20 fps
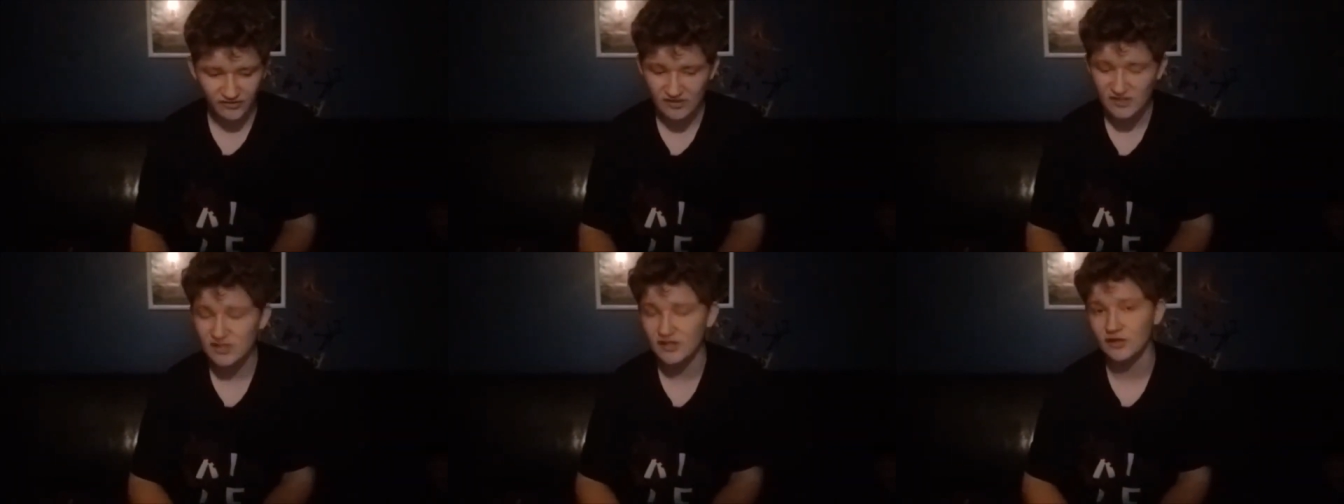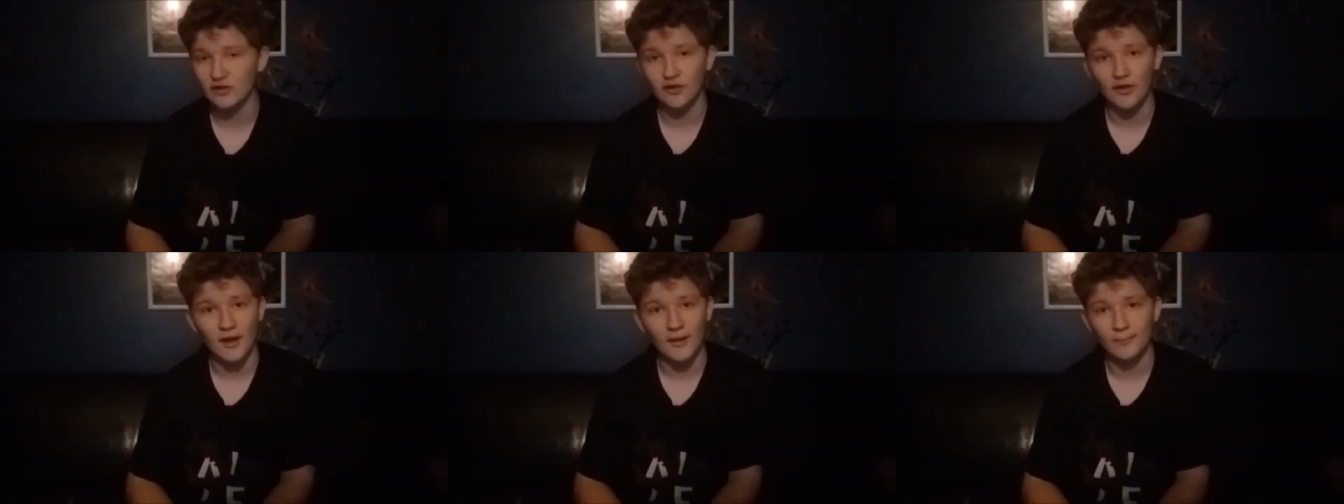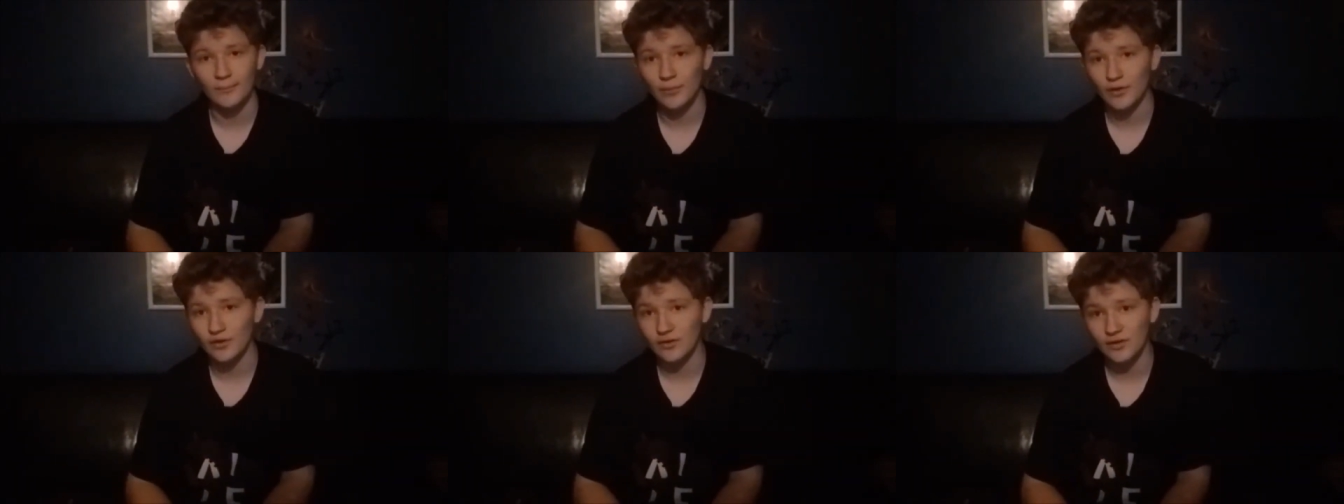year
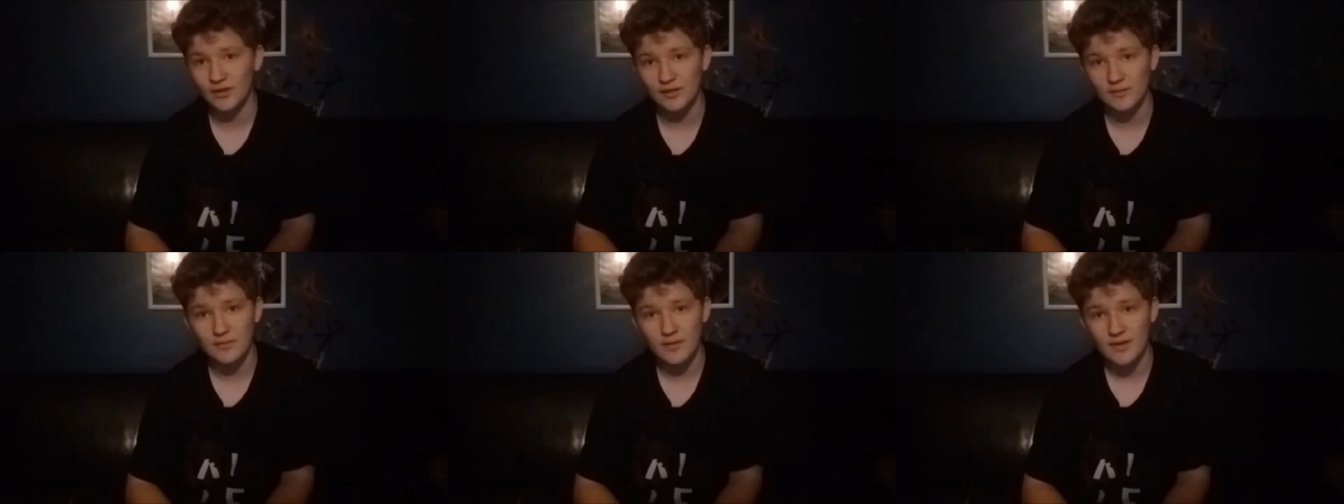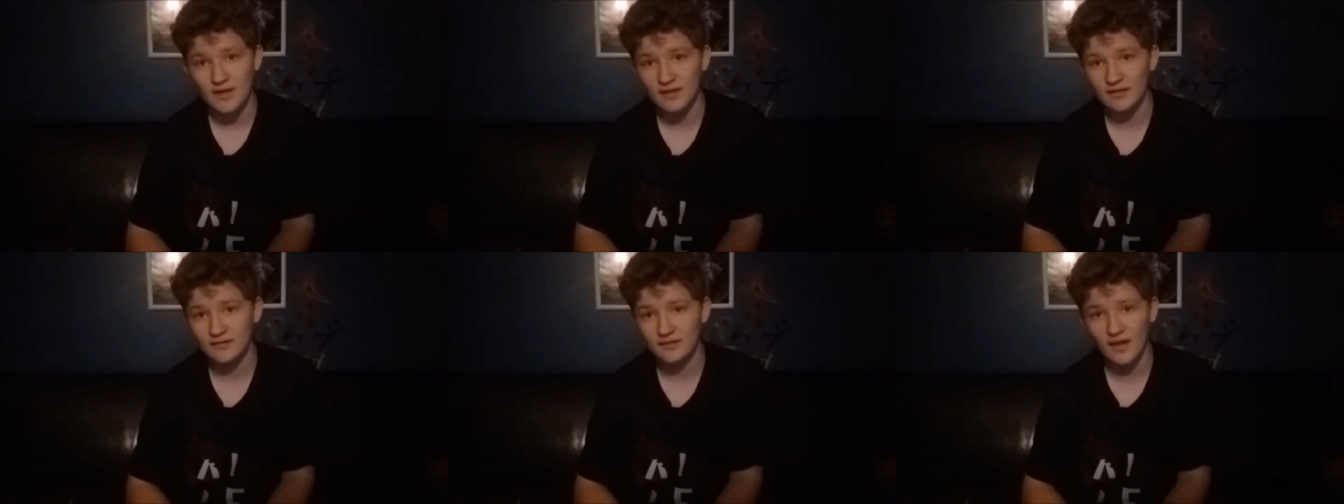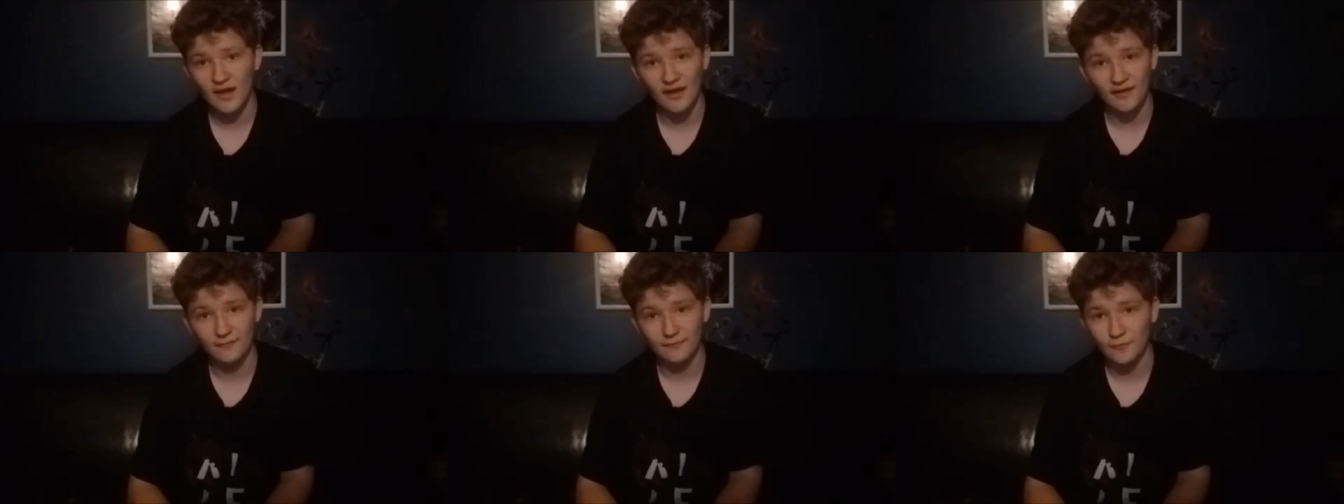at Burning Man
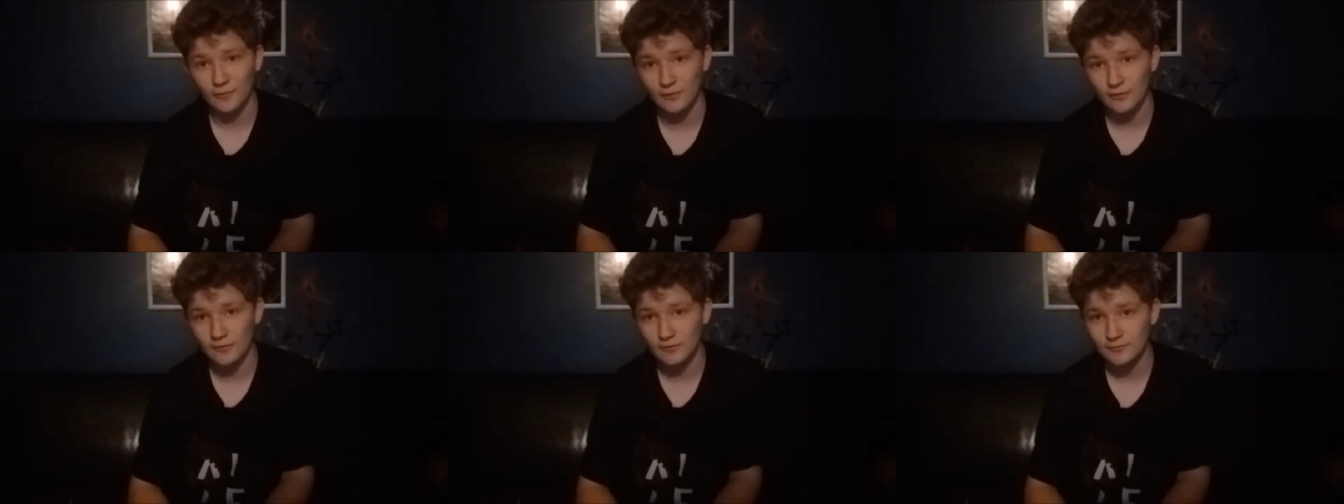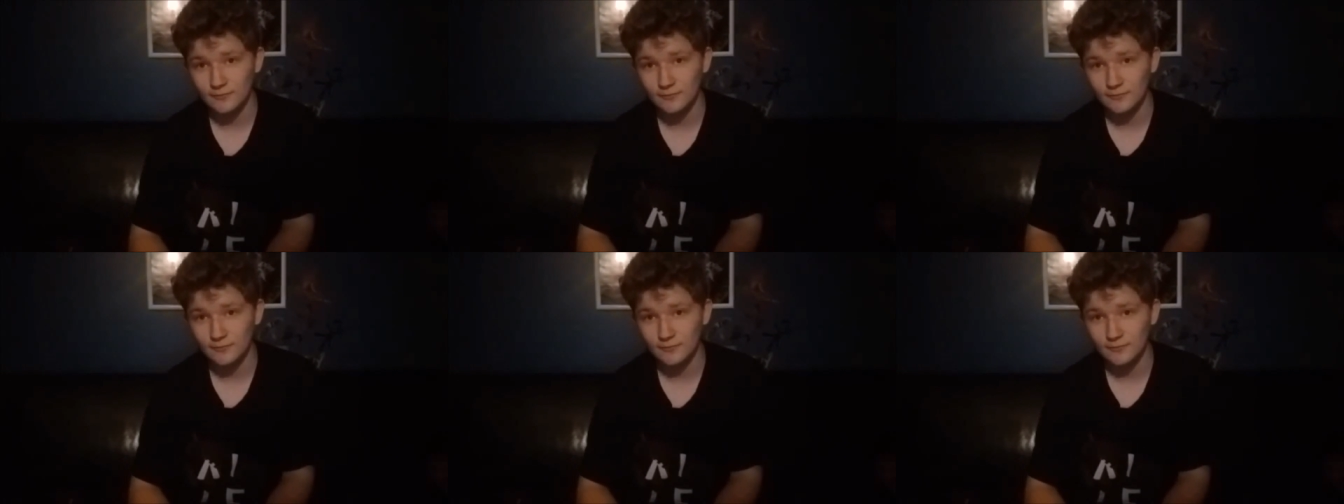ever.